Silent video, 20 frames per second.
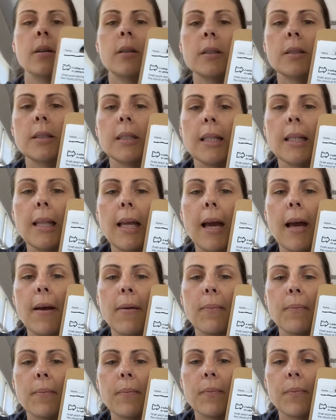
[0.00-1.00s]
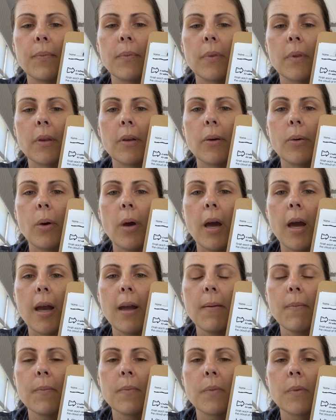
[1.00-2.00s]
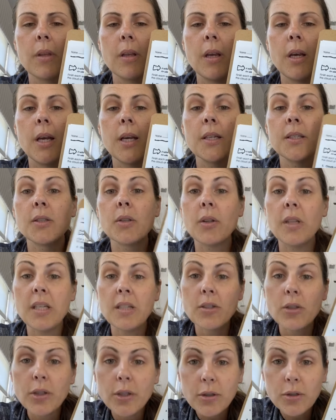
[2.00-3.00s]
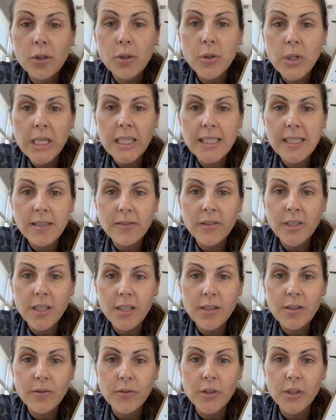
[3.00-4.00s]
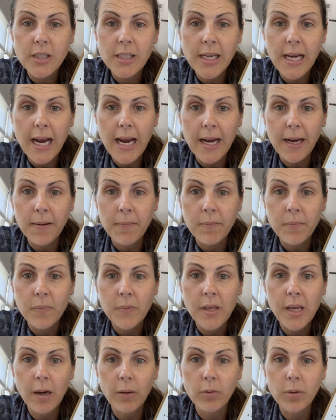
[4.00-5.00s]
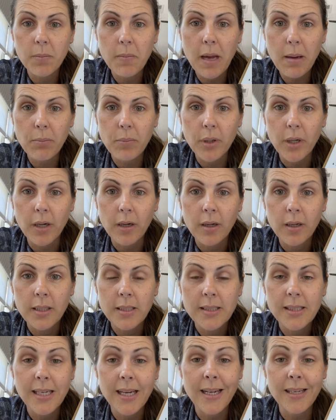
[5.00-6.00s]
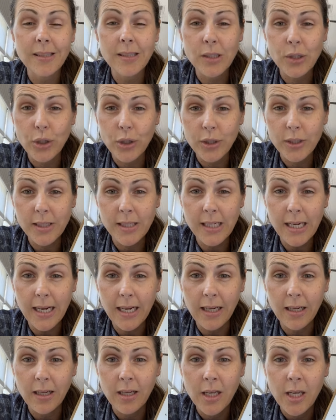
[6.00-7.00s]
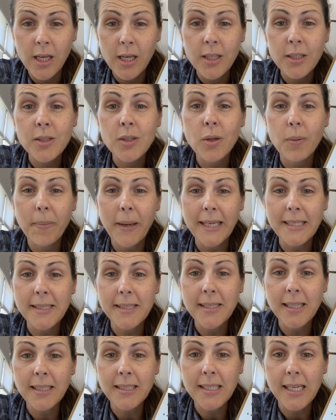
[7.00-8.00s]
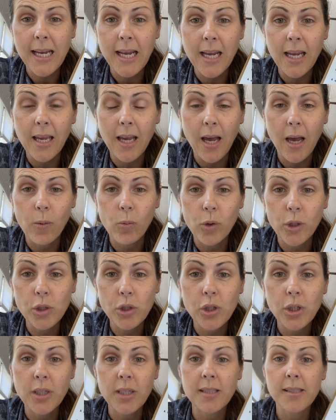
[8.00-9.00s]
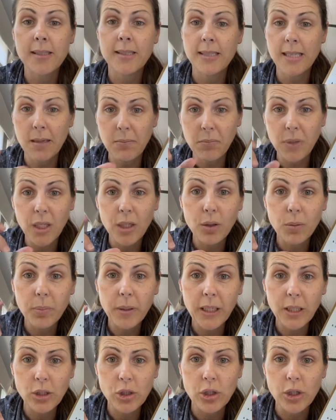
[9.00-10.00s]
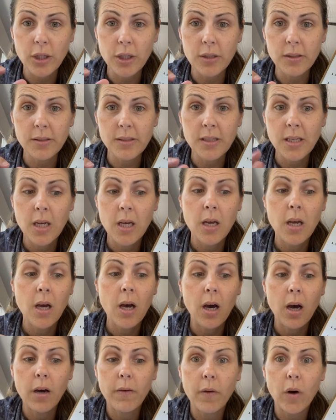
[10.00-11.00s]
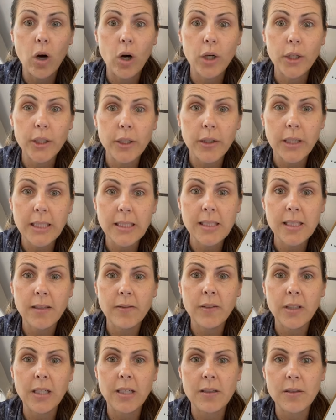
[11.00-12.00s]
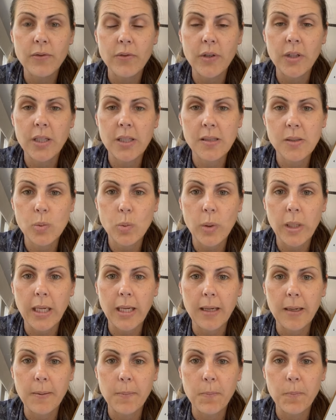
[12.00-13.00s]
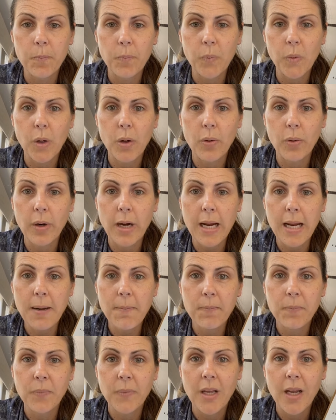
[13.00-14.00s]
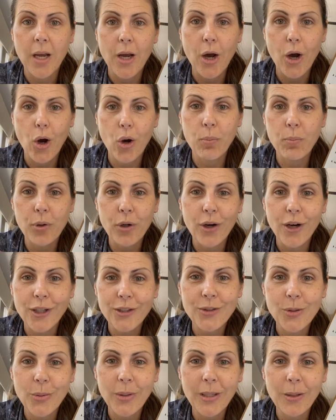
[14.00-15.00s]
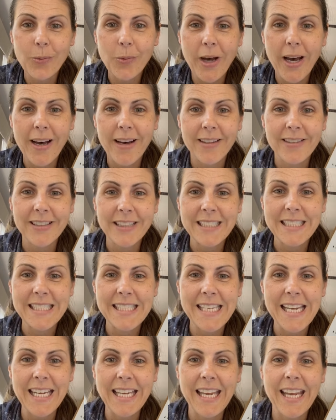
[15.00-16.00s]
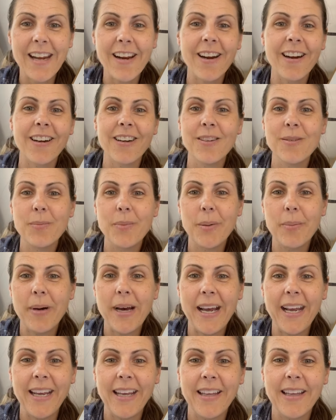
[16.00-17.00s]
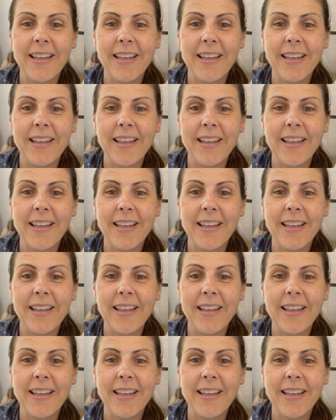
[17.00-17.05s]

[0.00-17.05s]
Like that. Okay? So these are your 2 activities for today. Now remember, today's Thursday. So by Sunday, I want you to send me your pictures of all your activities for this week. All right? Hope you're all doing well. Take care. Bye-bye.